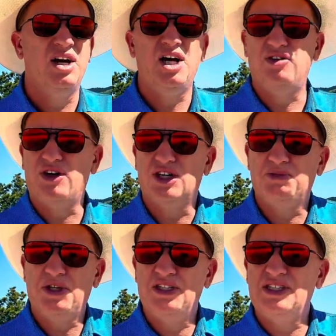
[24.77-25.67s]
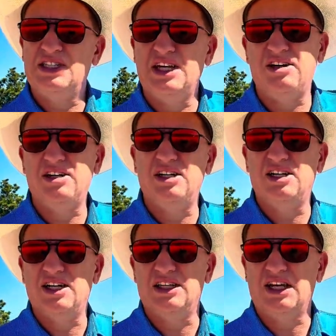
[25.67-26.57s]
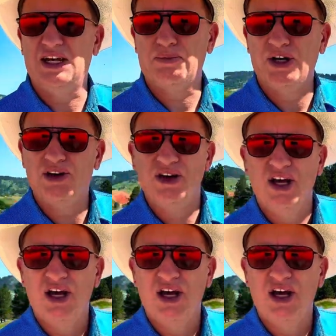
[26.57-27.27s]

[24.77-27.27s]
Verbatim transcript: of our experiences in the area and the campground.